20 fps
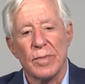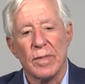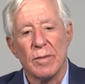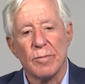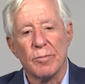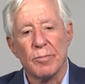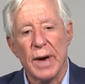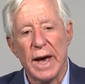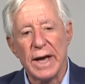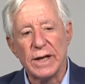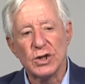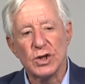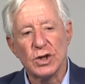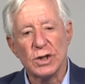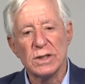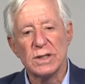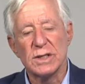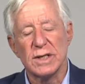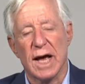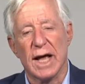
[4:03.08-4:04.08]

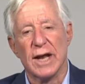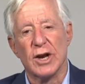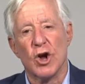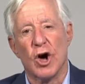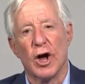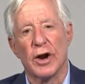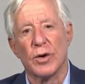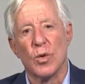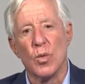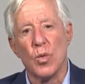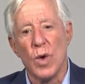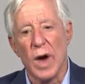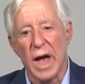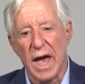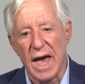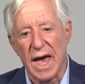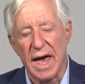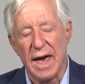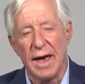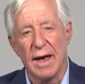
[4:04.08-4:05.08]
Patients are not
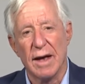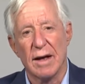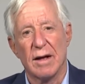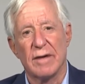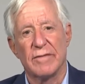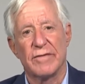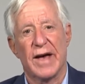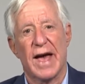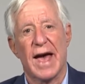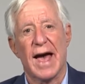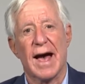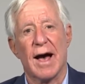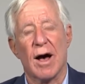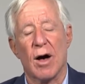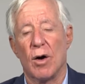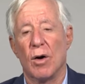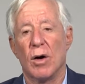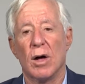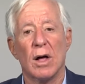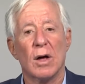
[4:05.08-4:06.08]
aware of how